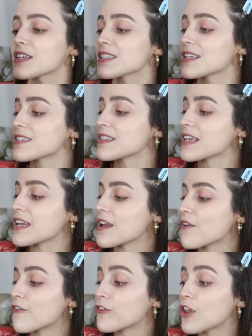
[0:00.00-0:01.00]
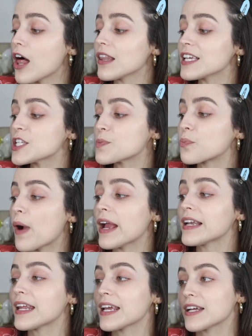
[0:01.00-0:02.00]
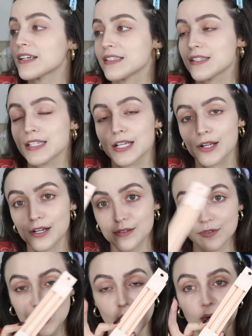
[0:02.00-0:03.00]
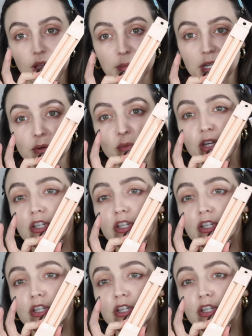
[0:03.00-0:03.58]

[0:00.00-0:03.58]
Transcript: This is the Flawless Brightening Concealer. So, I mean, we